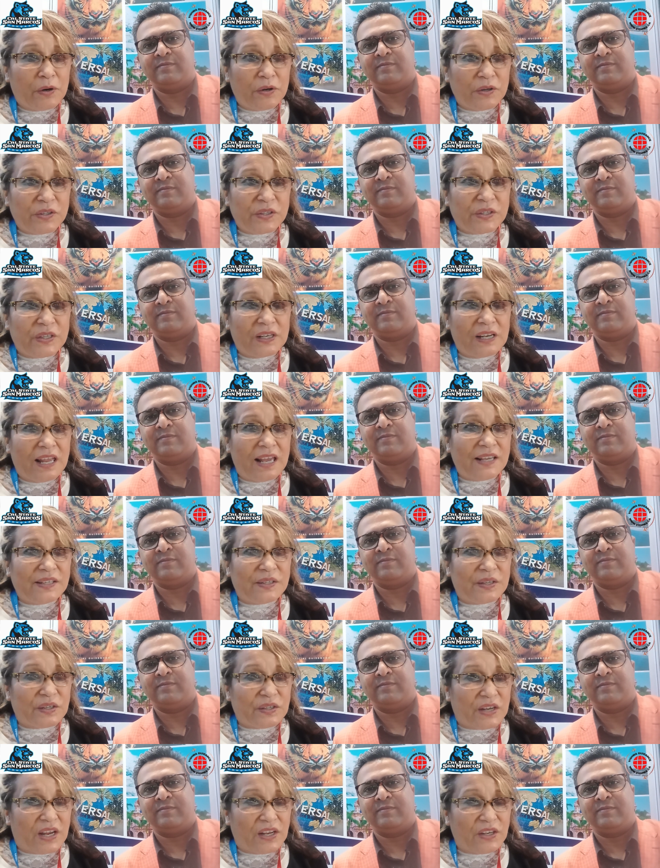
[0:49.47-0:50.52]

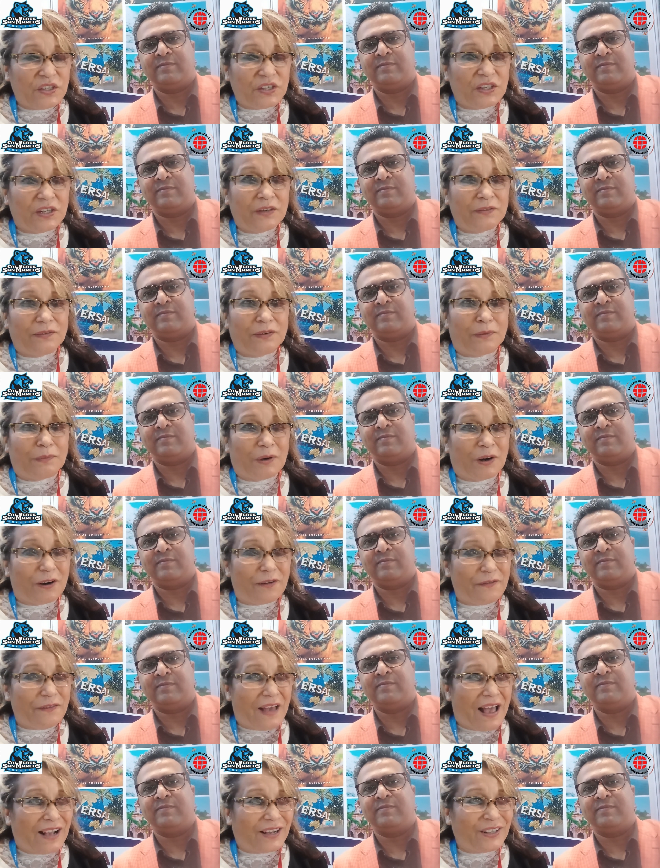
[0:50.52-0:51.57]
Speaker 1: personalized attention from our
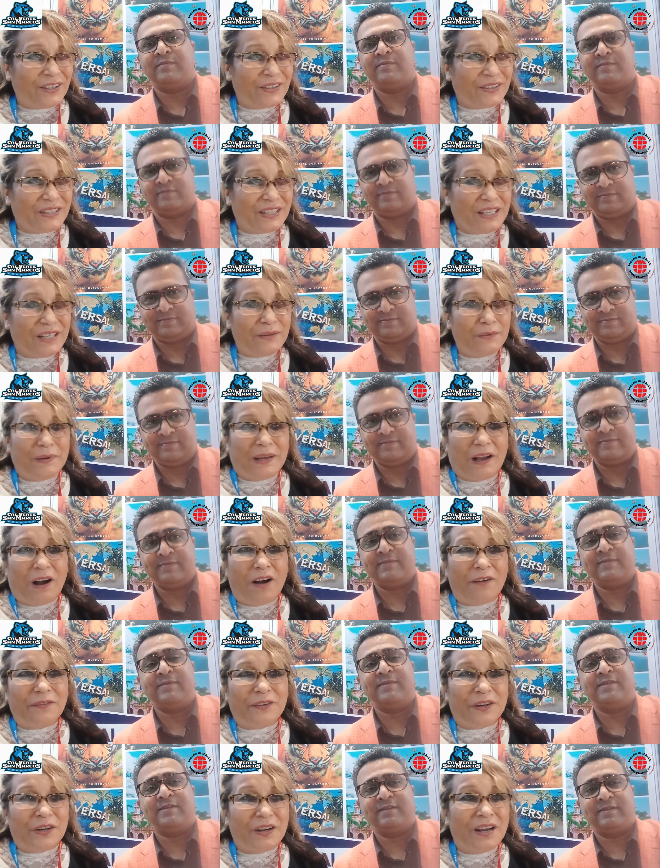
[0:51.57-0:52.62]
faculty. We
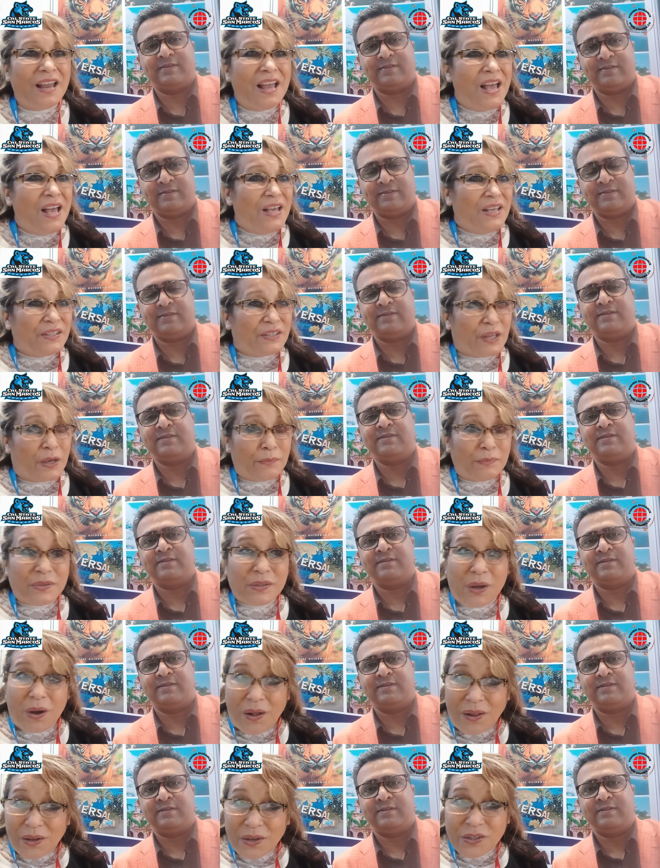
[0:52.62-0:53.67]
offer some
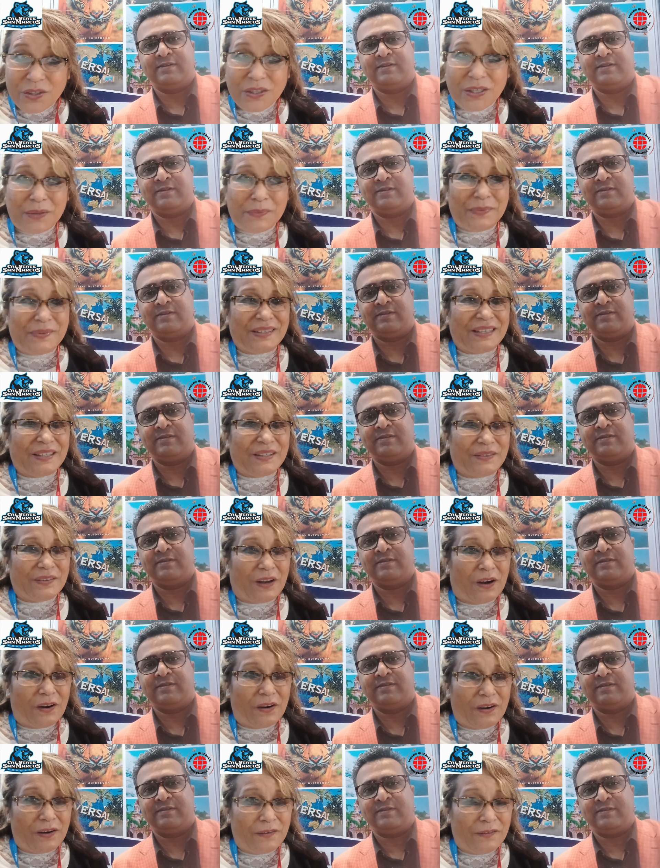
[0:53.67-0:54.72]
scholarships as
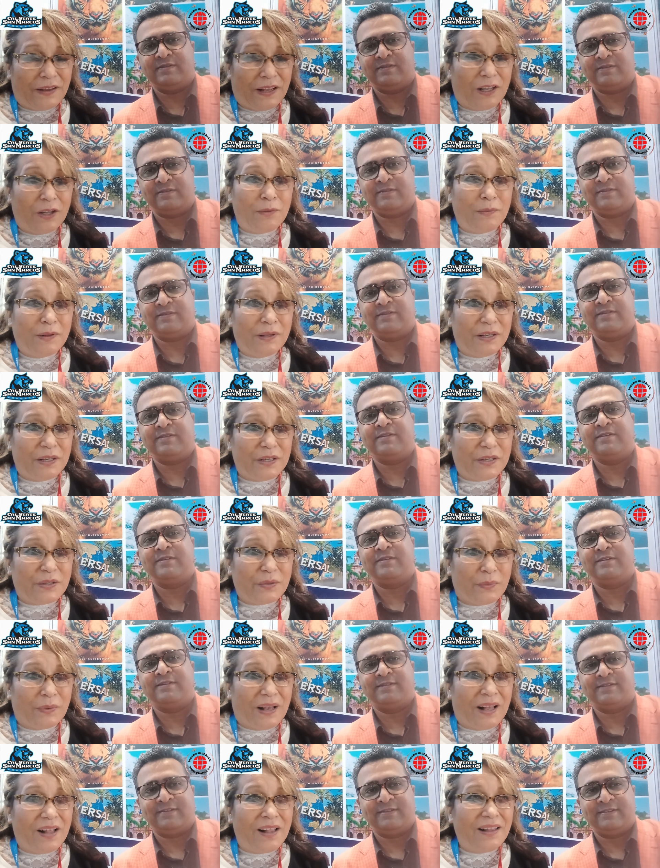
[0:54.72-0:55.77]
are available as
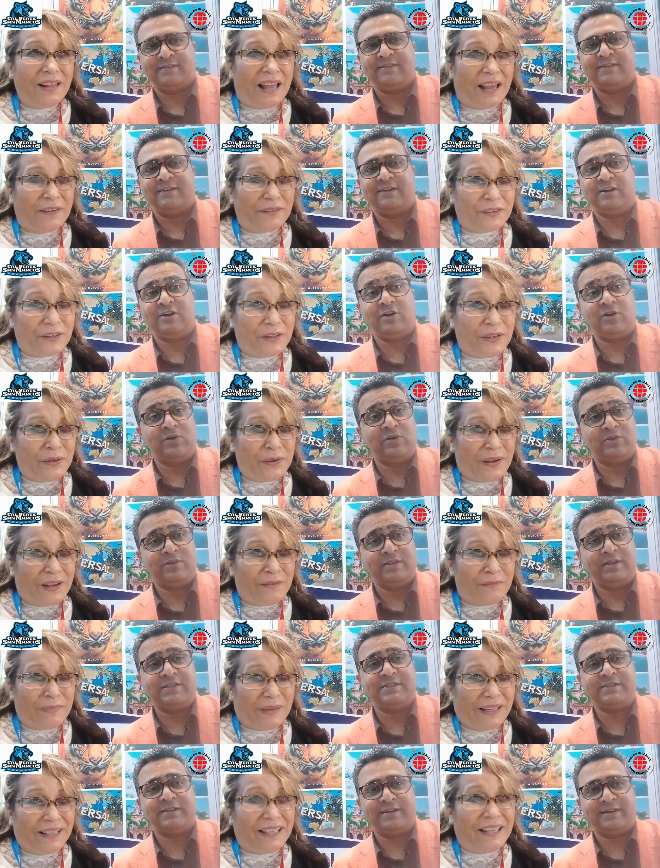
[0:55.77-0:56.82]
well after you
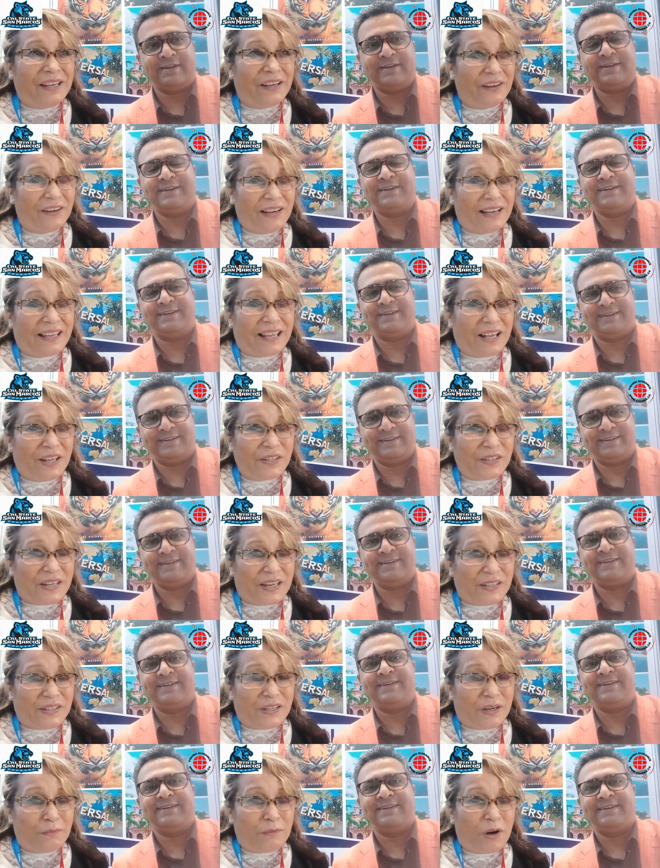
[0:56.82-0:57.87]
have been here at Cal
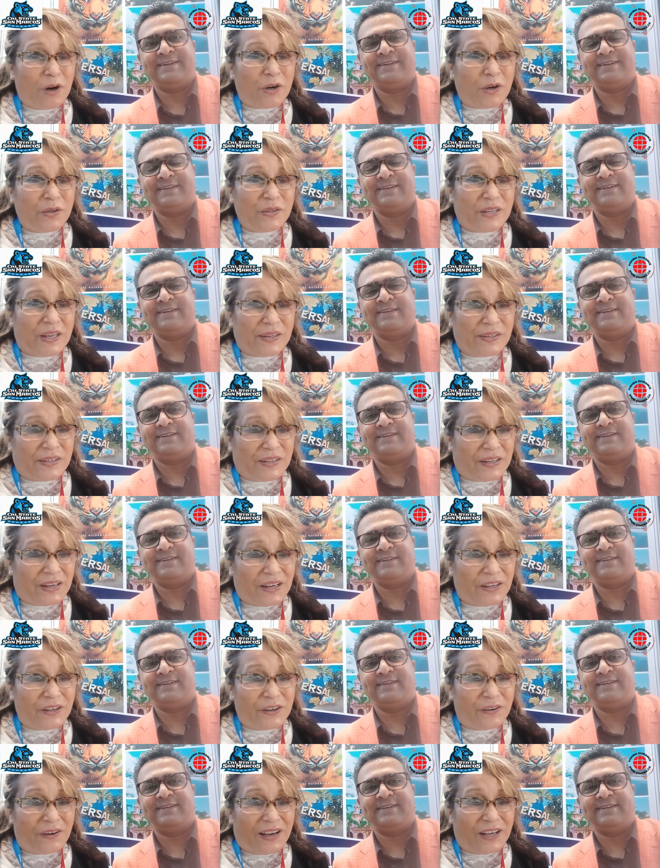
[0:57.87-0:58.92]
State San Marcos as an
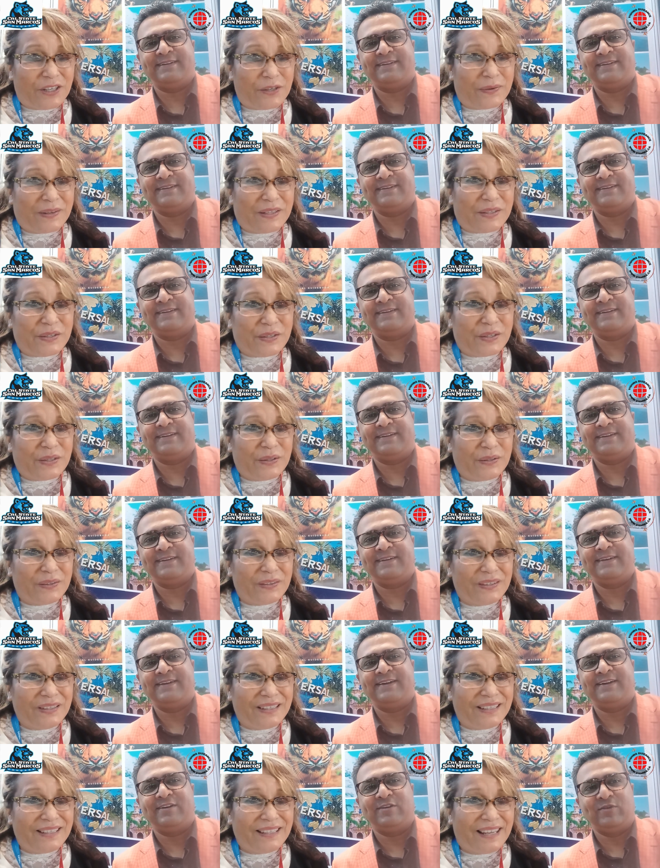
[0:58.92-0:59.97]
undergraduate
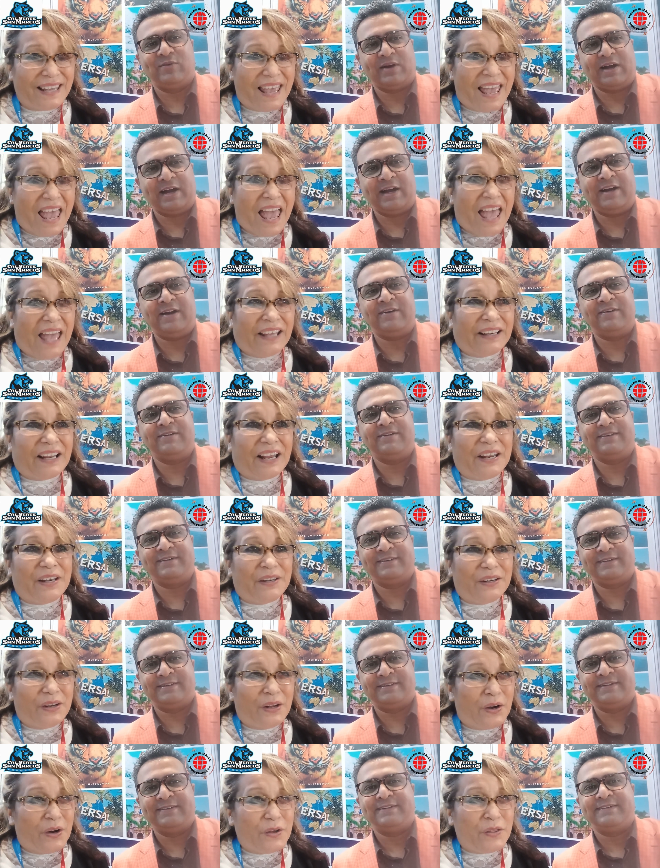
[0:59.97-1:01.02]
student. And I
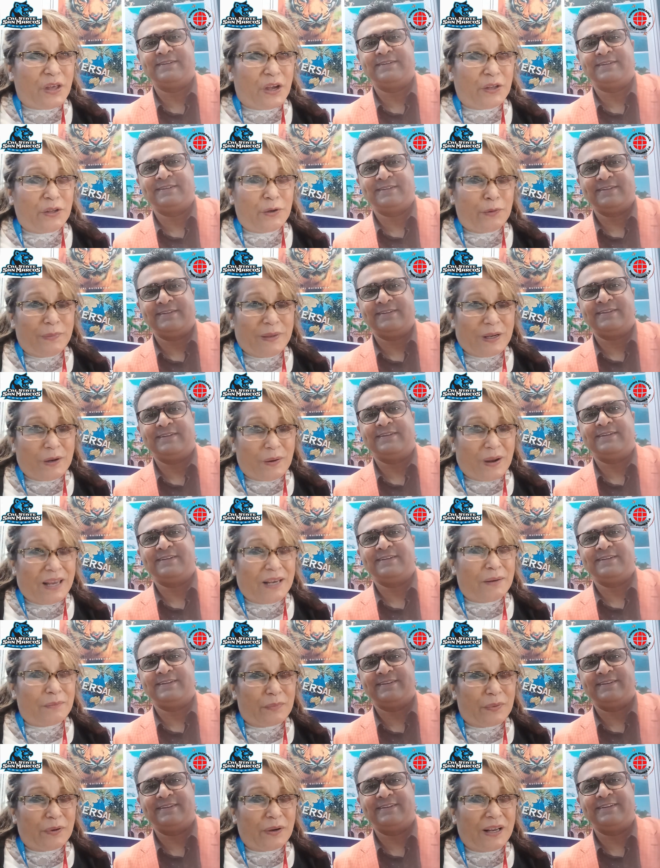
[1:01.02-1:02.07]
know that you'll be quite
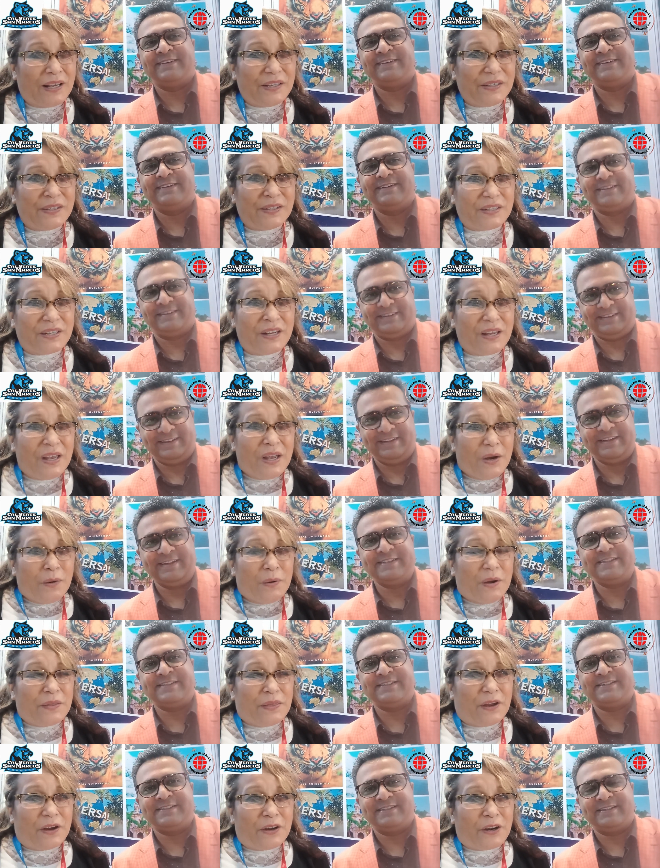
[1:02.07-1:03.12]
impressed
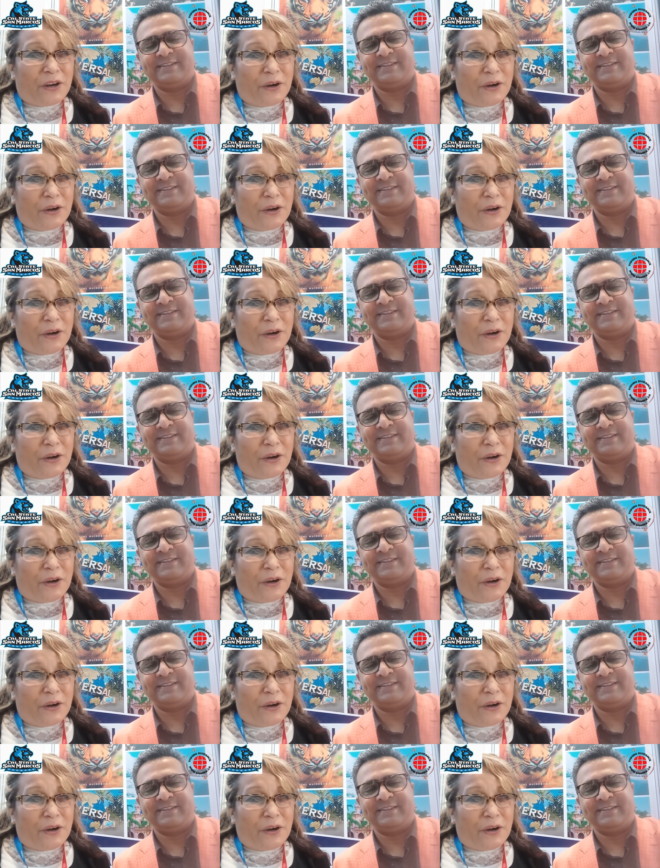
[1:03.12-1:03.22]
with our